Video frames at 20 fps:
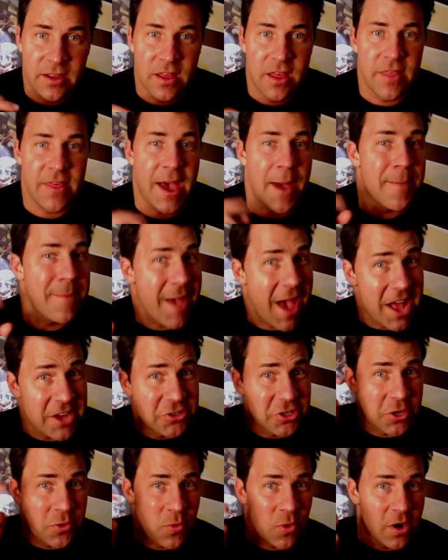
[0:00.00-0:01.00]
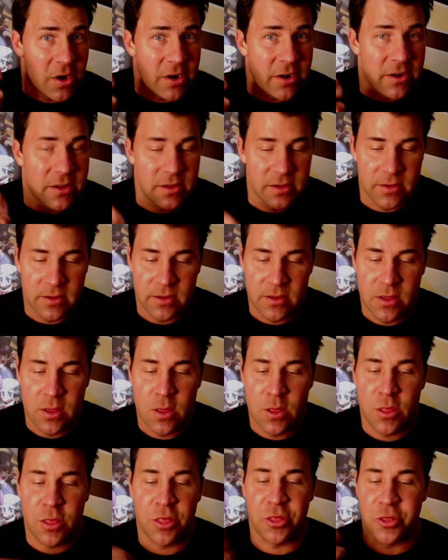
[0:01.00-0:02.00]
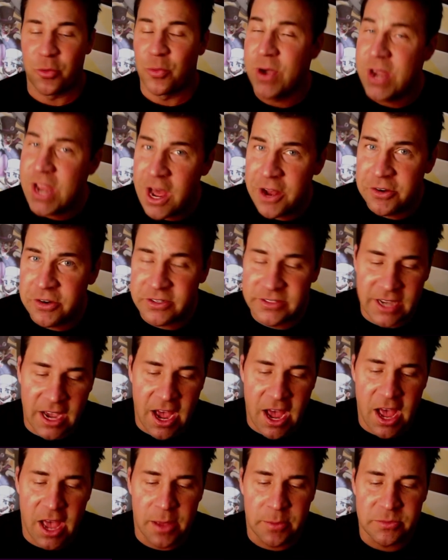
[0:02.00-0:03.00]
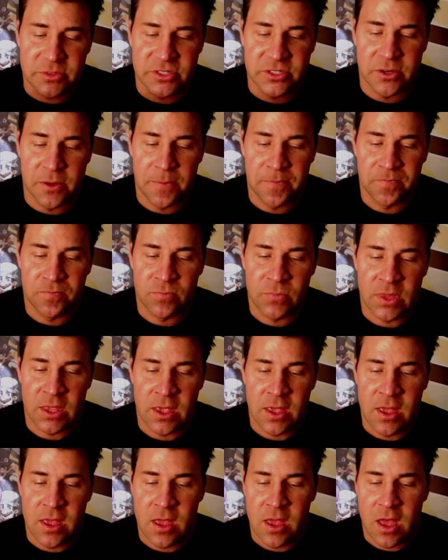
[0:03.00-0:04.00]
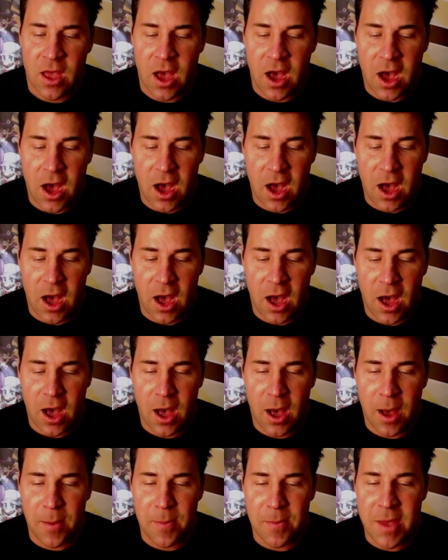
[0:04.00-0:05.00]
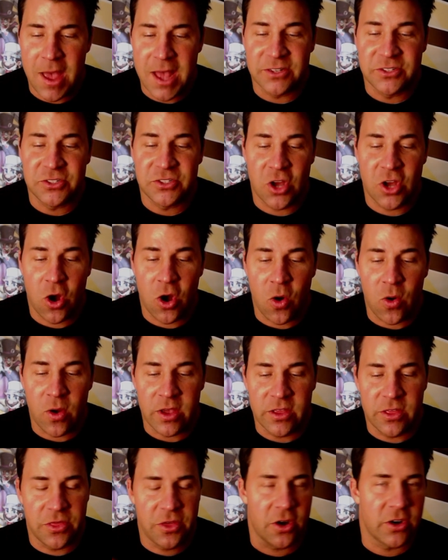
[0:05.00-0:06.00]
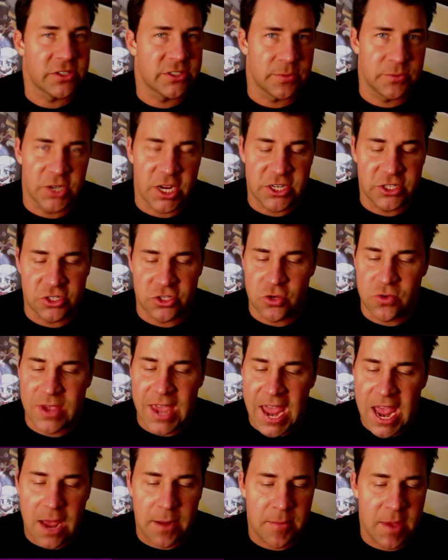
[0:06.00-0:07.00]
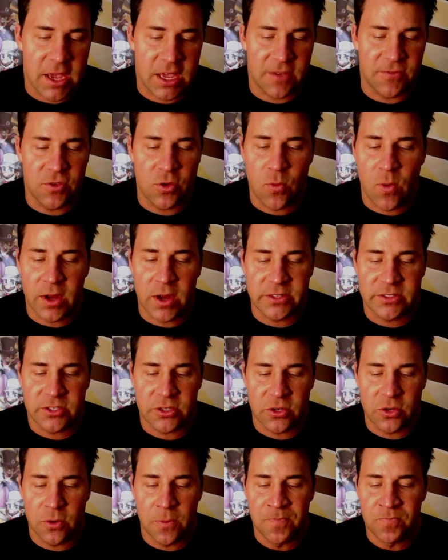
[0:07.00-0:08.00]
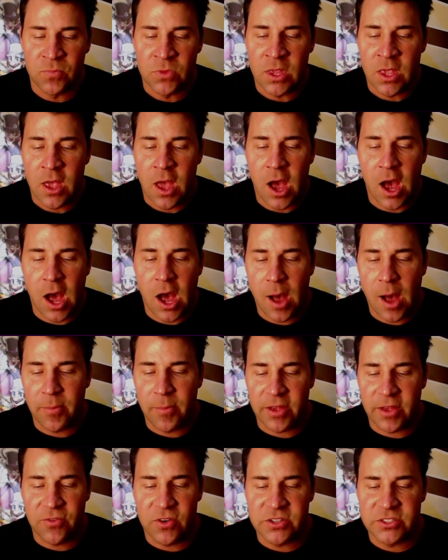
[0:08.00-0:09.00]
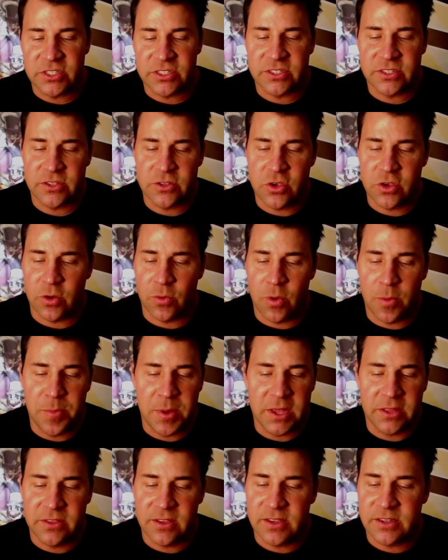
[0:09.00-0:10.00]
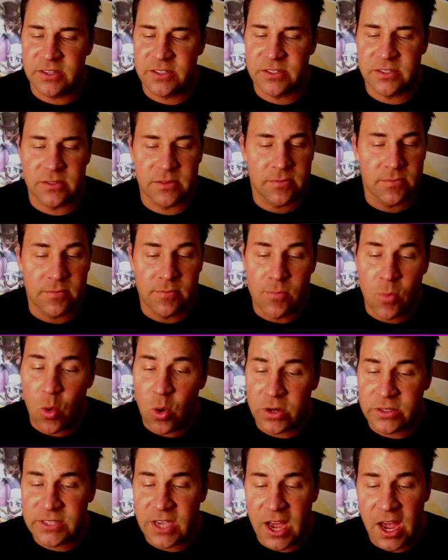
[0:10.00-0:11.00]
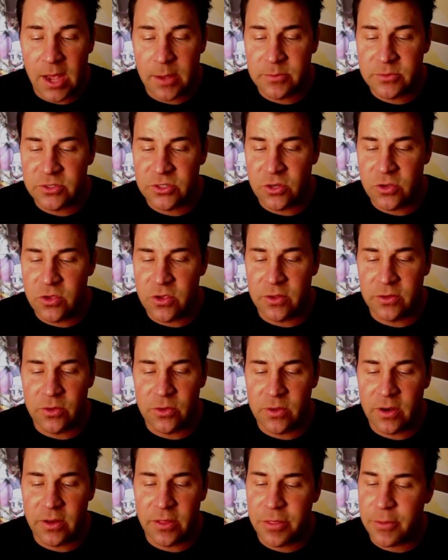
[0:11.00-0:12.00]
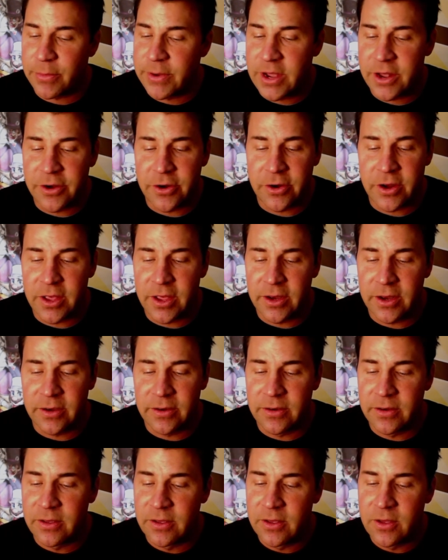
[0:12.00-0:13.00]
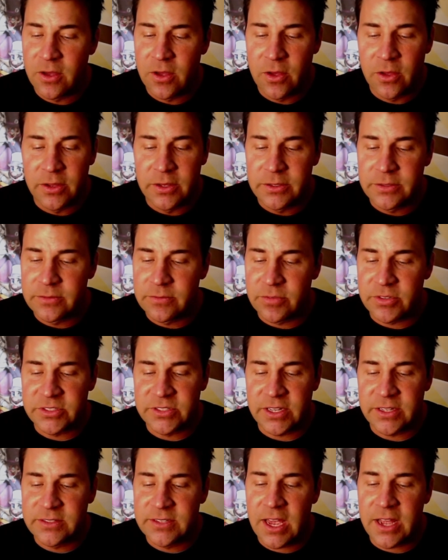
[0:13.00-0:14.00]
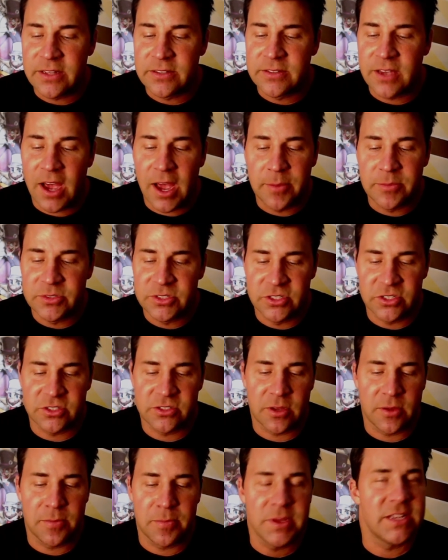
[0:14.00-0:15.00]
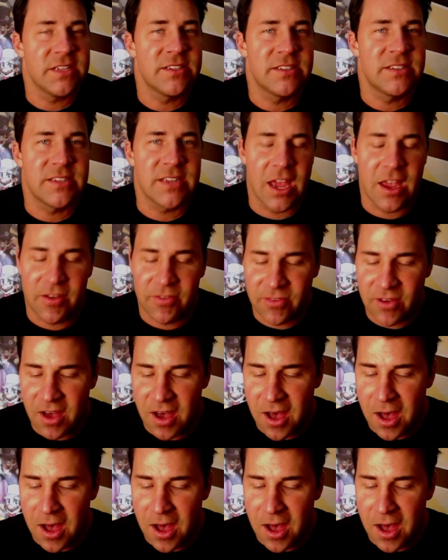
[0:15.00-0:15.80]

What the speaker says: that magic word 300 times. And so there are some changes you can make if you want to. Like for instance, you can repeat this more times, so you can do it 300 and let's say 10 times just to be safe.